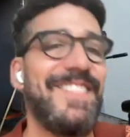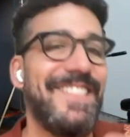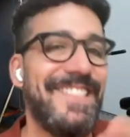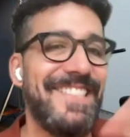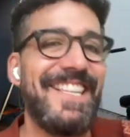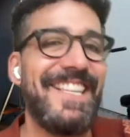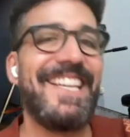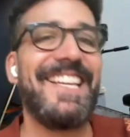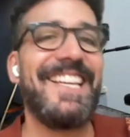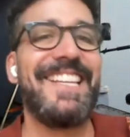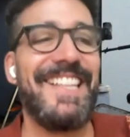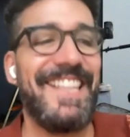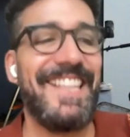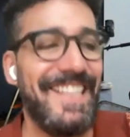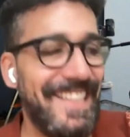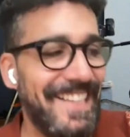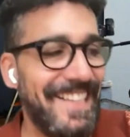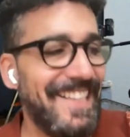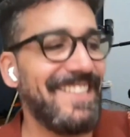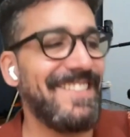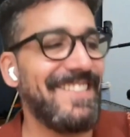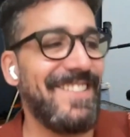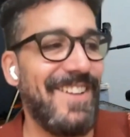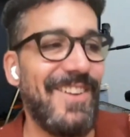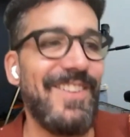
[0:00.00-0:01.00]
I'm just saying, like
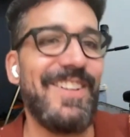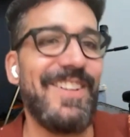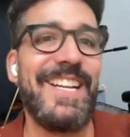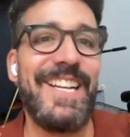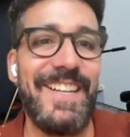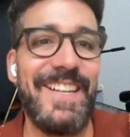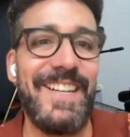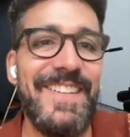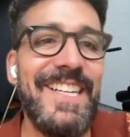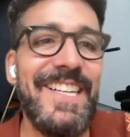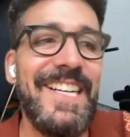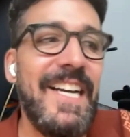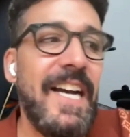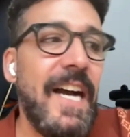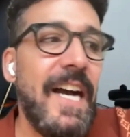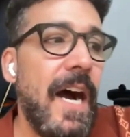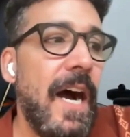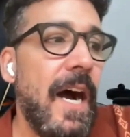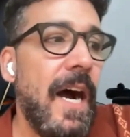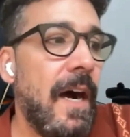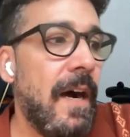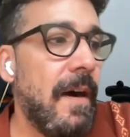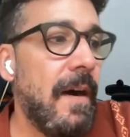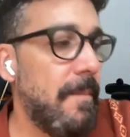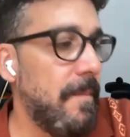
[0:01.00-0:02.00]
Start
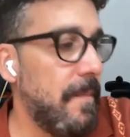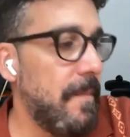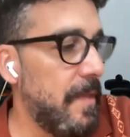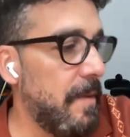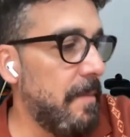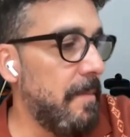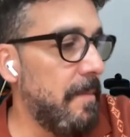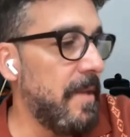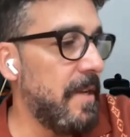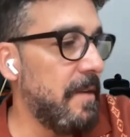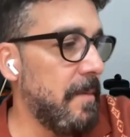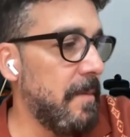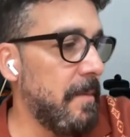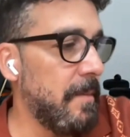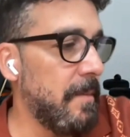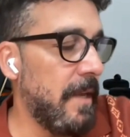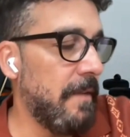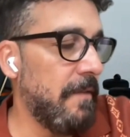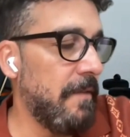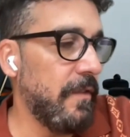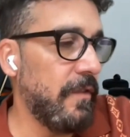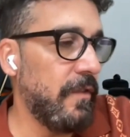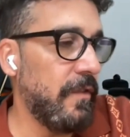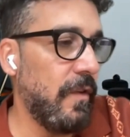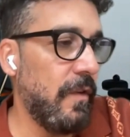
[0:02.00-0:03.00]
Um, the minimum
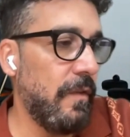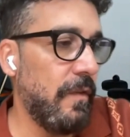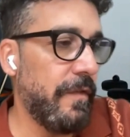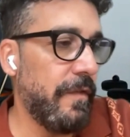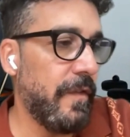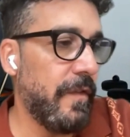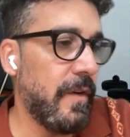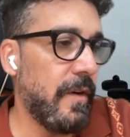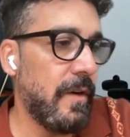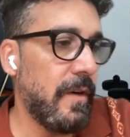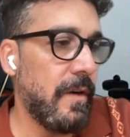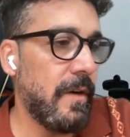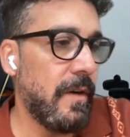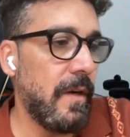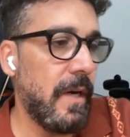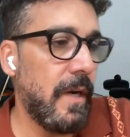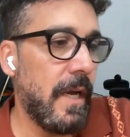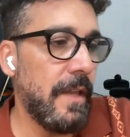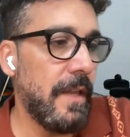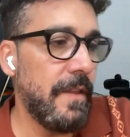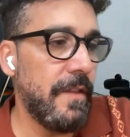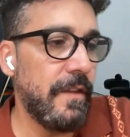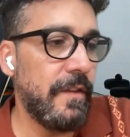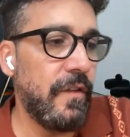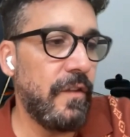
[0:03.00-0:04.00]
level, so for
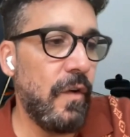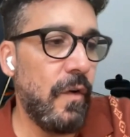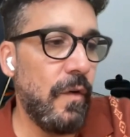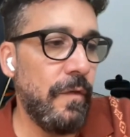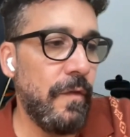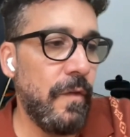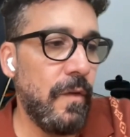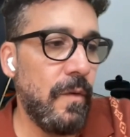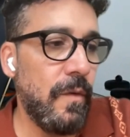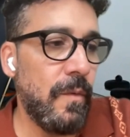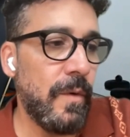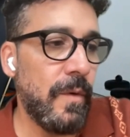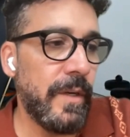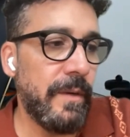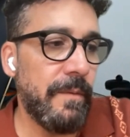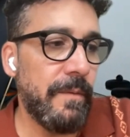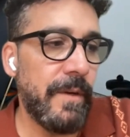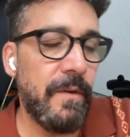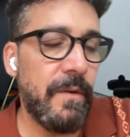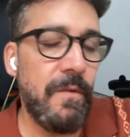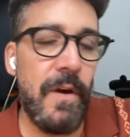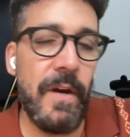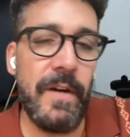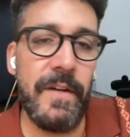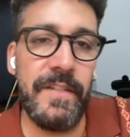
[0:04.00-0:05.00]
uh, the TOEFL, we're going to
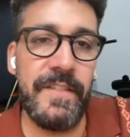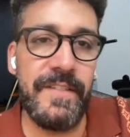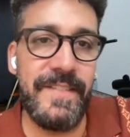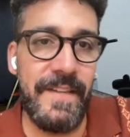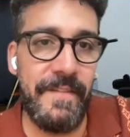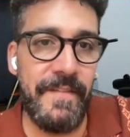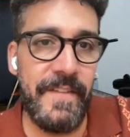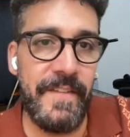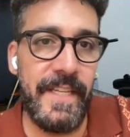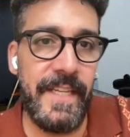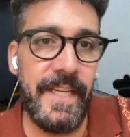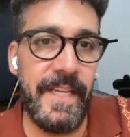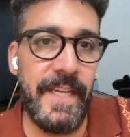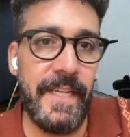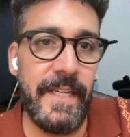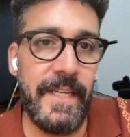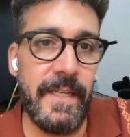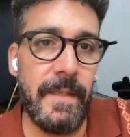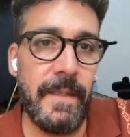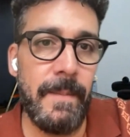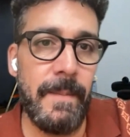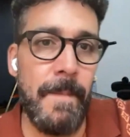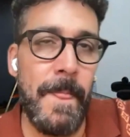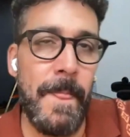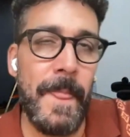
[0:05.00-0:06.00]
require a
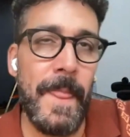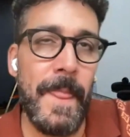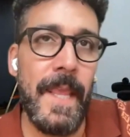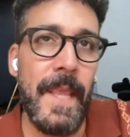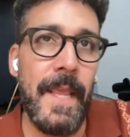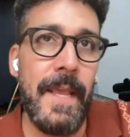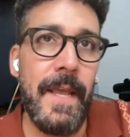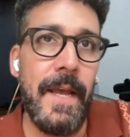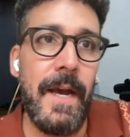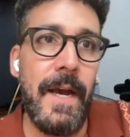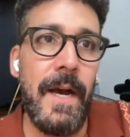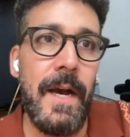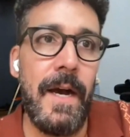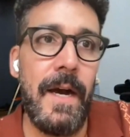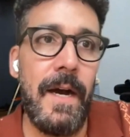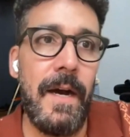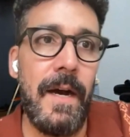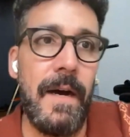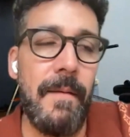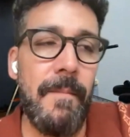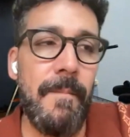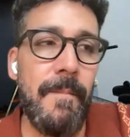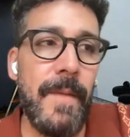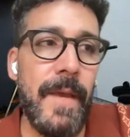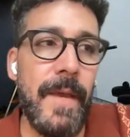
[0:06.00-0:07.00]
78.
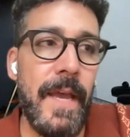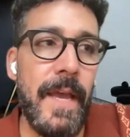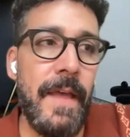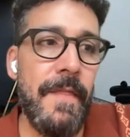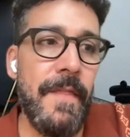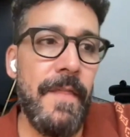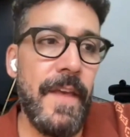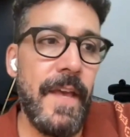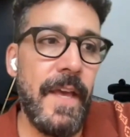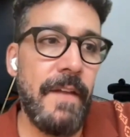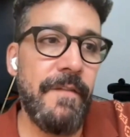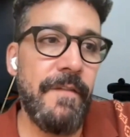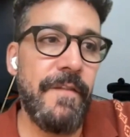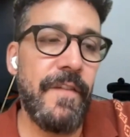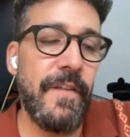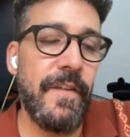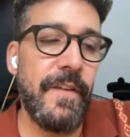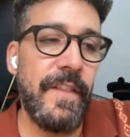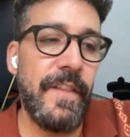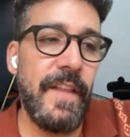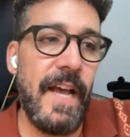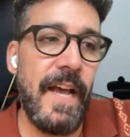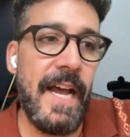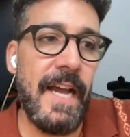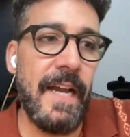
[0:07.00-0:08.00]
Um, and then
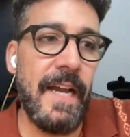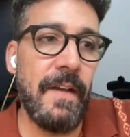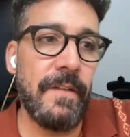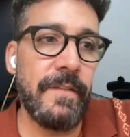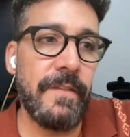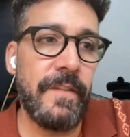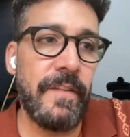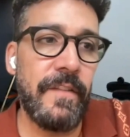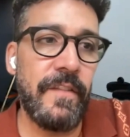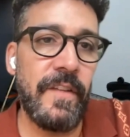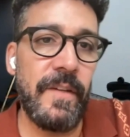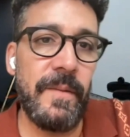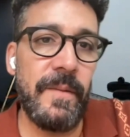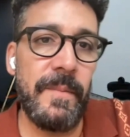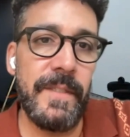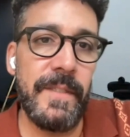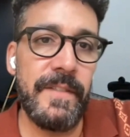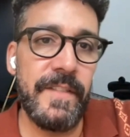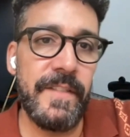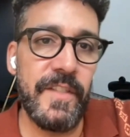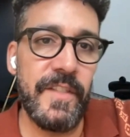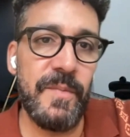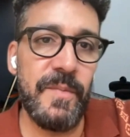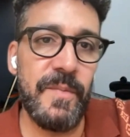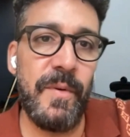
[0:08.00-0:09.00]
for the IELTS, it's going to be a
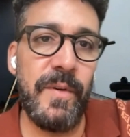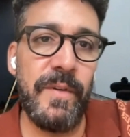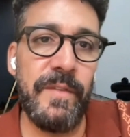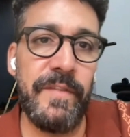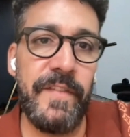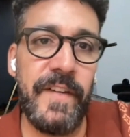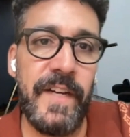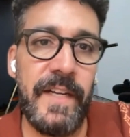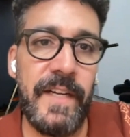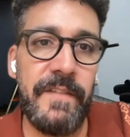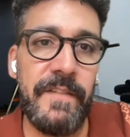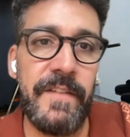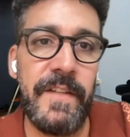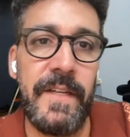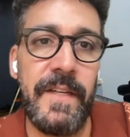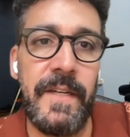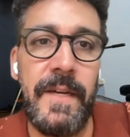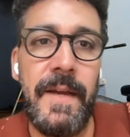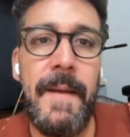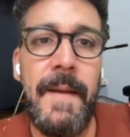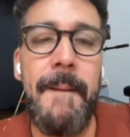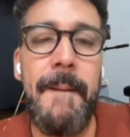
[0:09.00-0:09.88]
6.5.